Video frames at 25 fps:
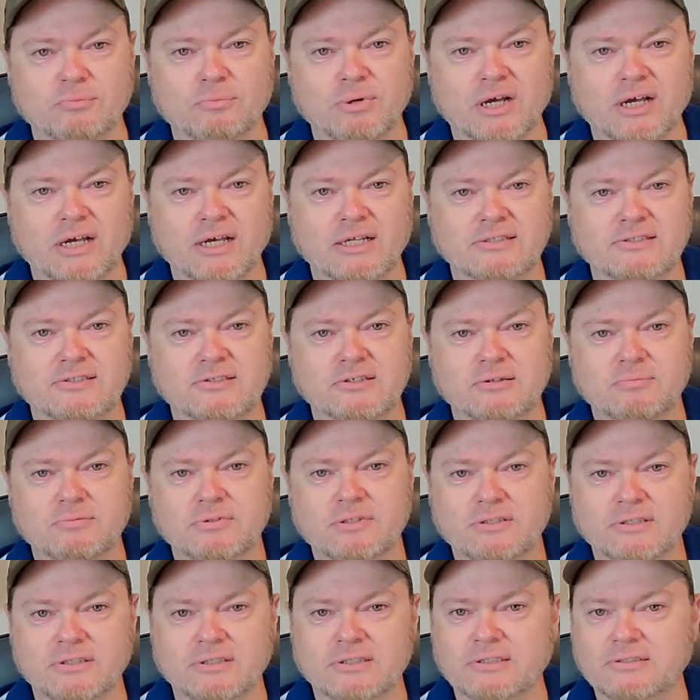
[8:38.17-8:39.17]
buying
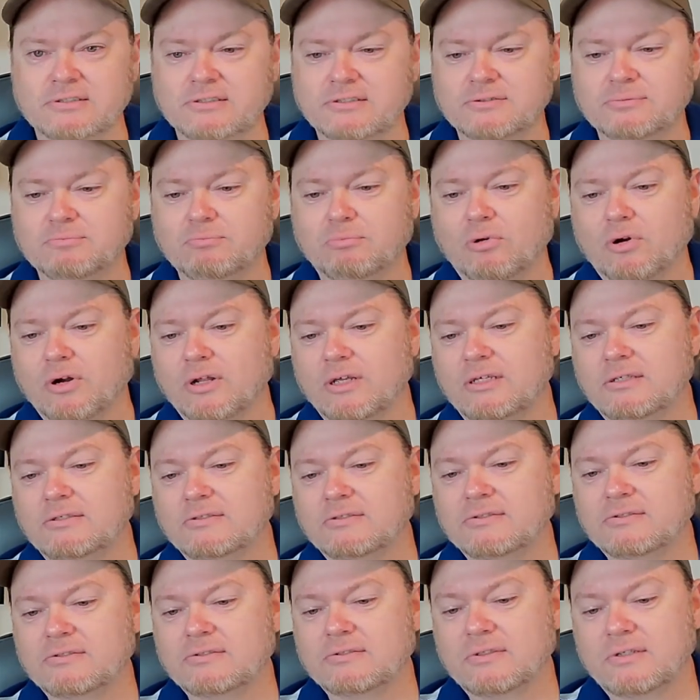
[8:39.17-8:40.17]
something and it just breaks